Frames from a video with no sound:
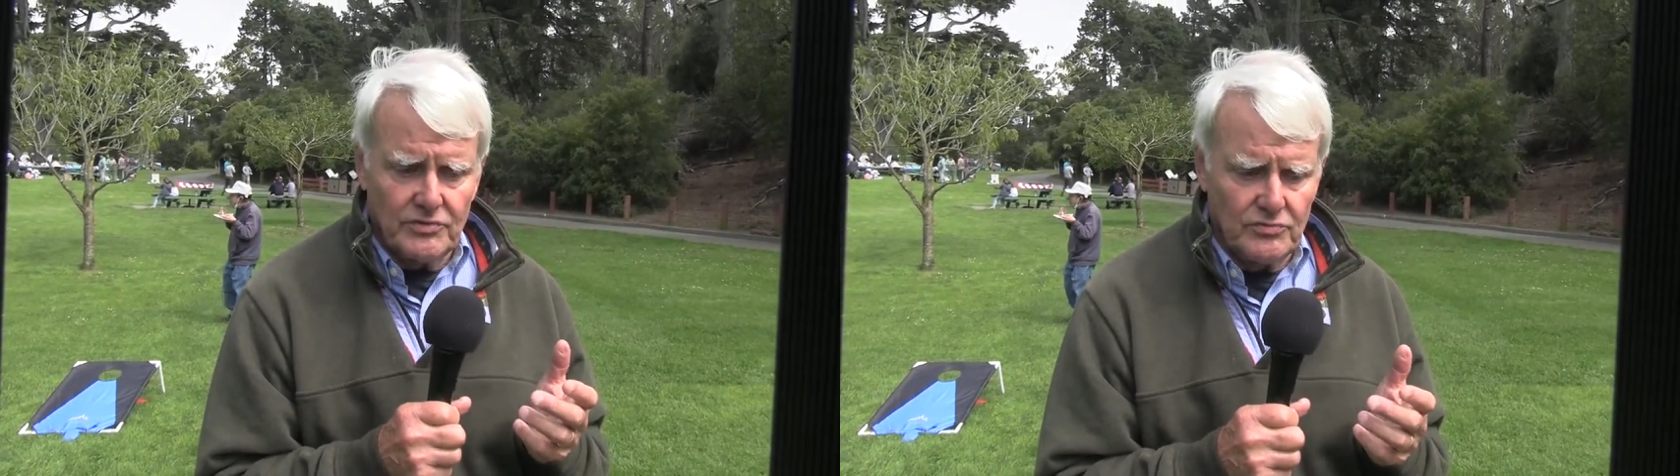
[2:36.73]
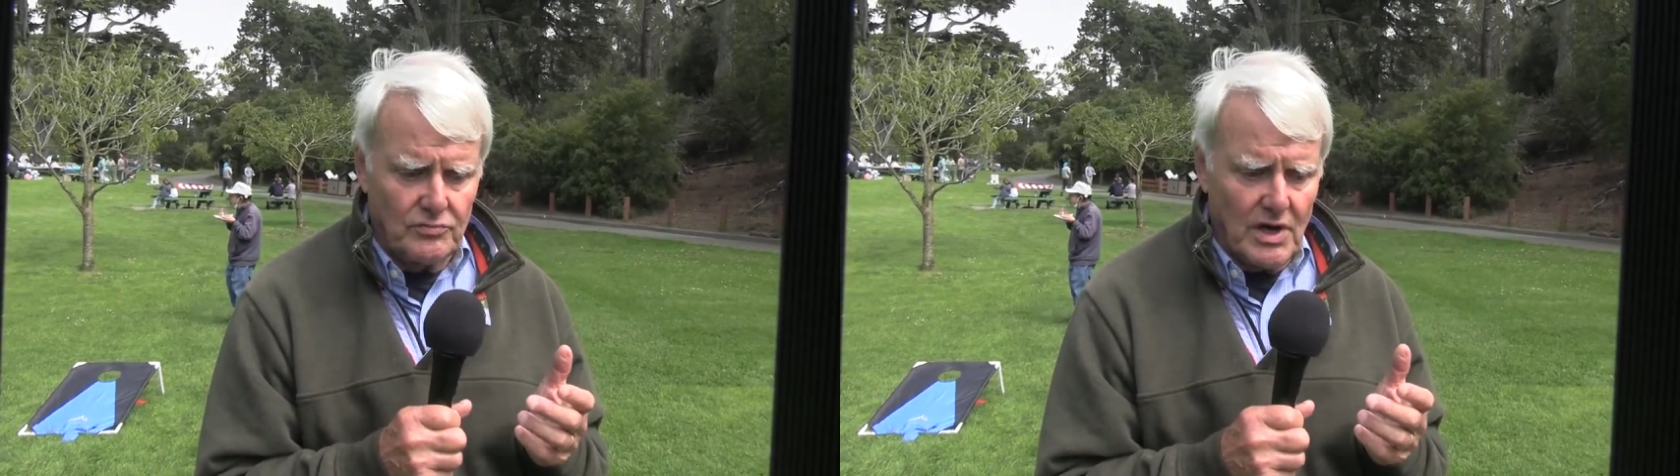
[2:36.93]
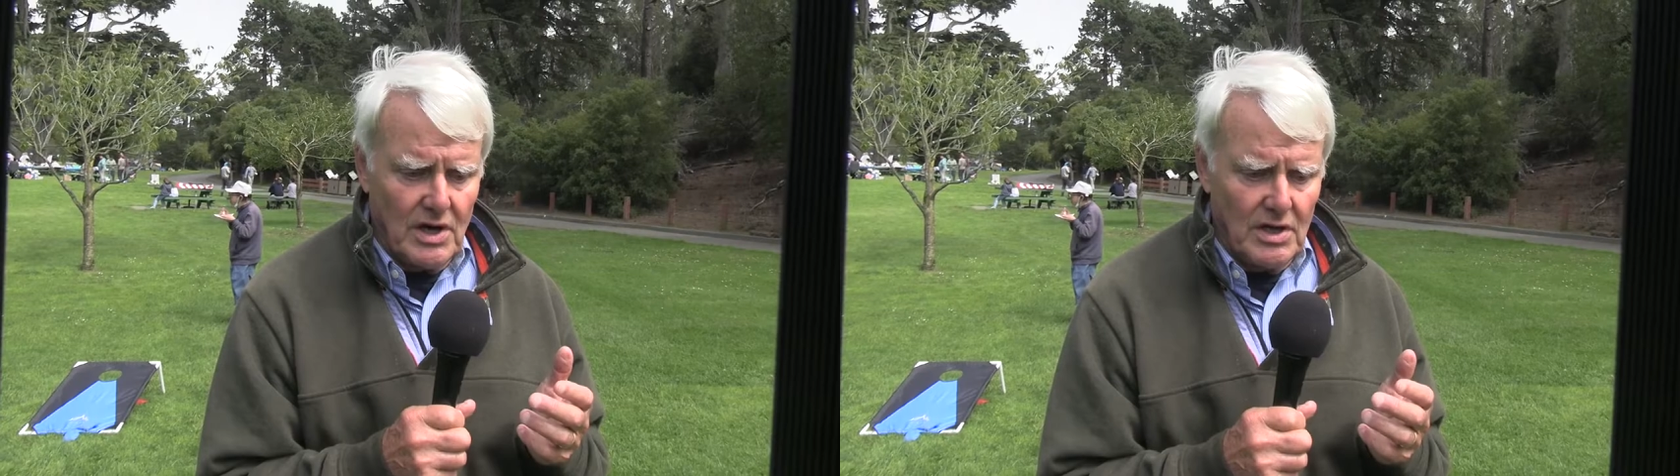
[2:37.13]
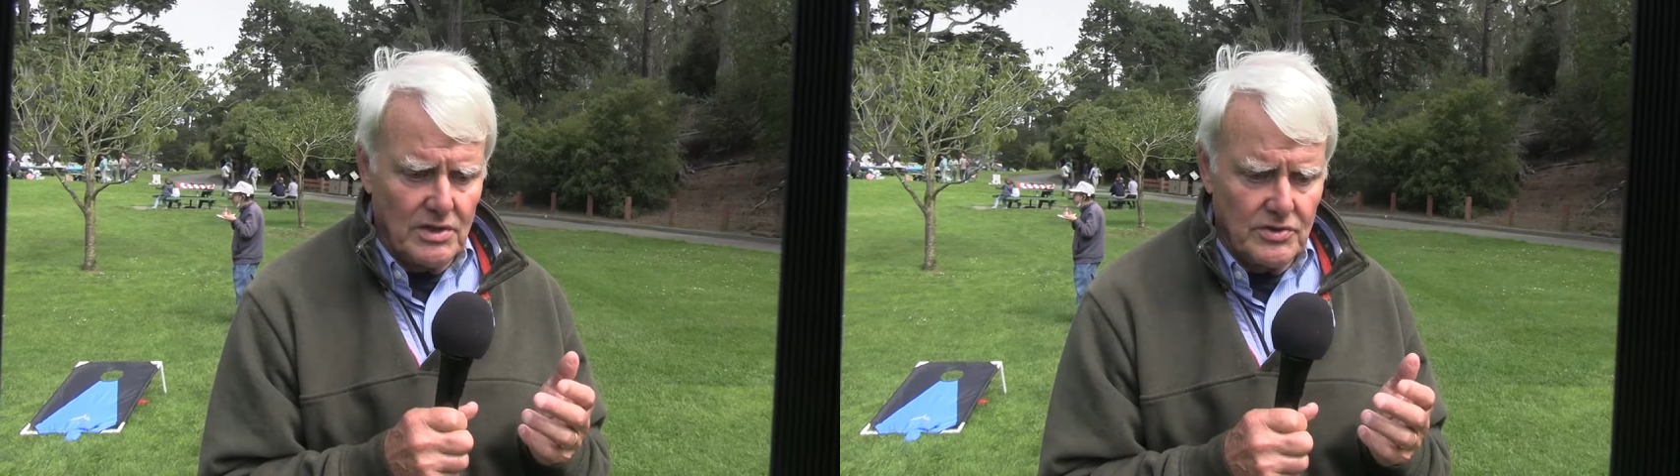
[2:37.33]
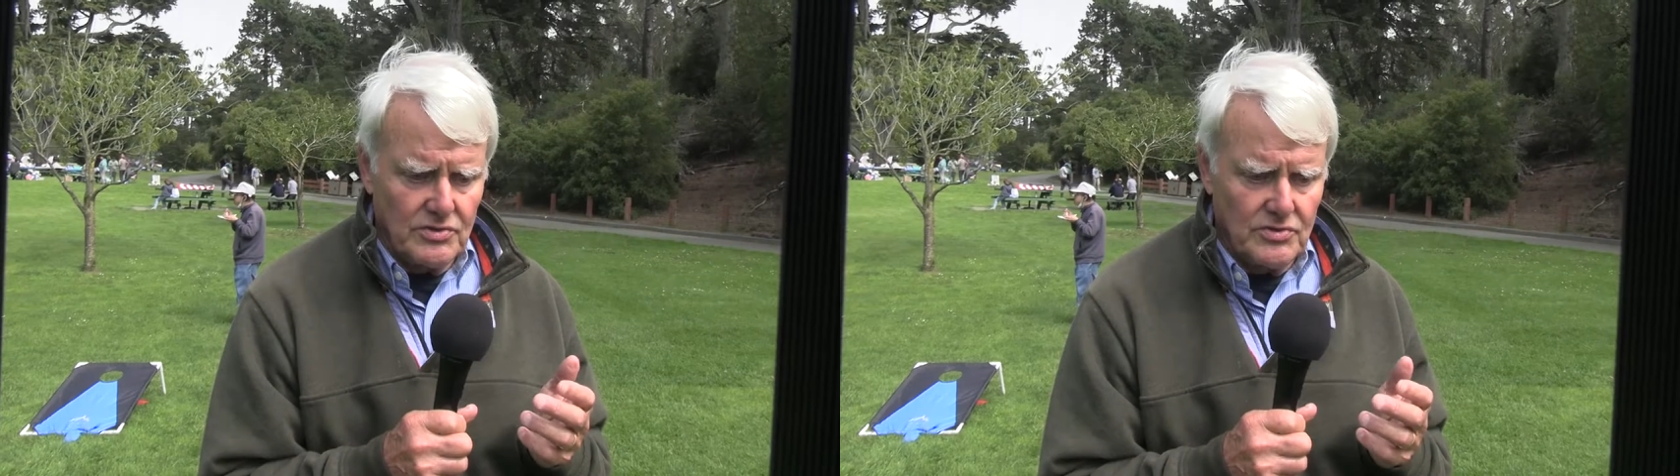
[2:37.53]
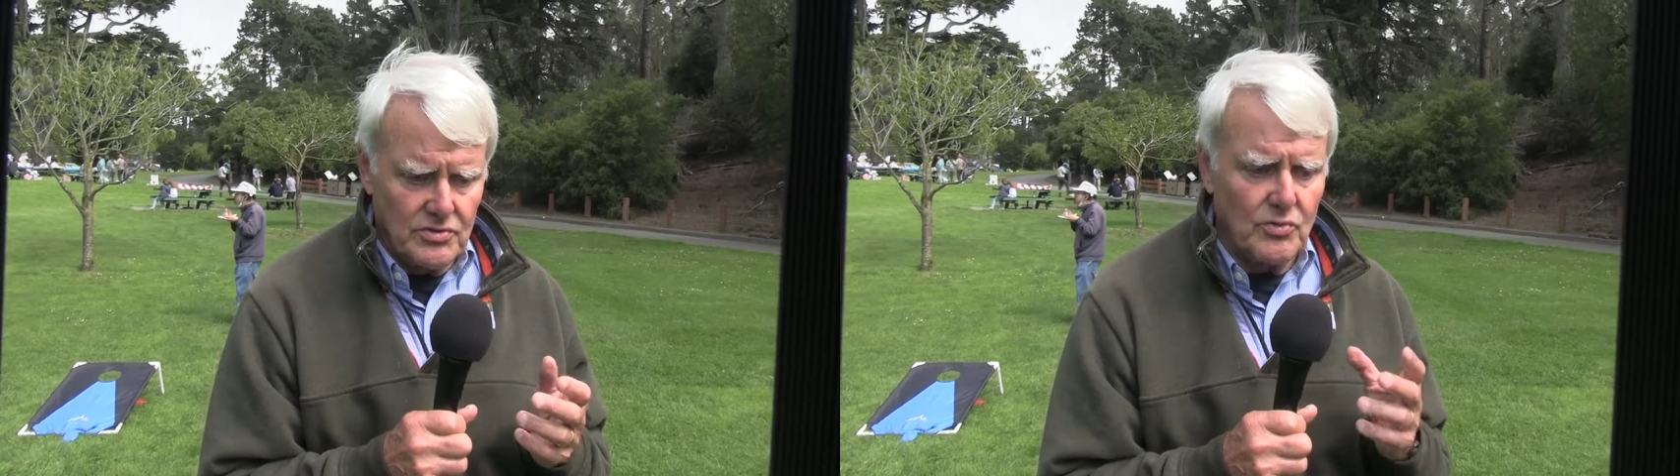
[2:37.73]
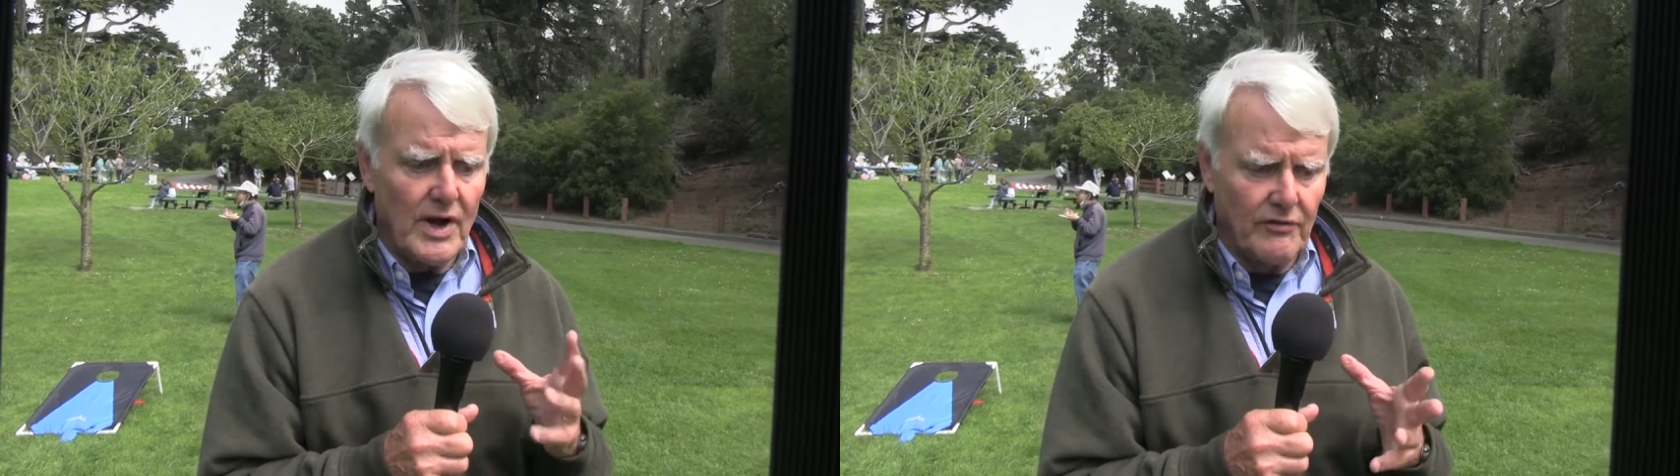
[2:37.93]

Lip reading: to